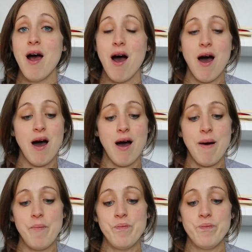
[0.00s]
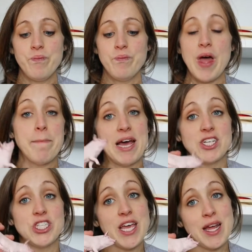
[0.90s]

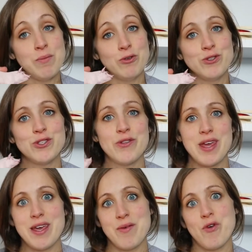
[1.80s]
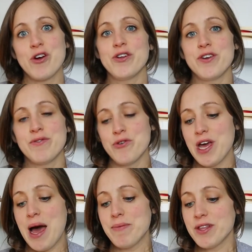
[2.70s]
match the animals so they can work on their
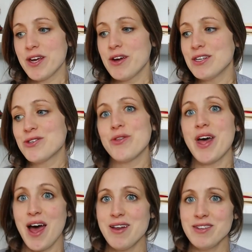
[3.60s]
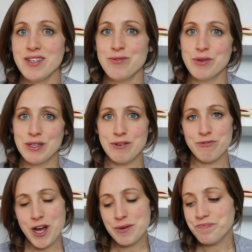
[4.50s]
vocabulary. So that is like really
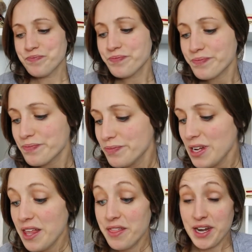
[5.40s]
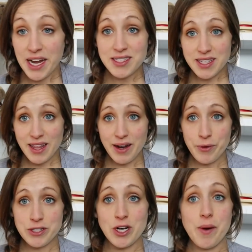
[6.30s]
fun. The next thing that I
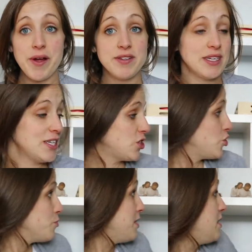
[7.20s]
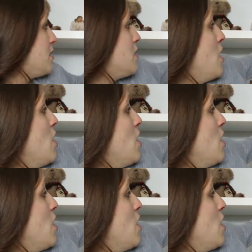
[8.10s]
want to talk about is instruments.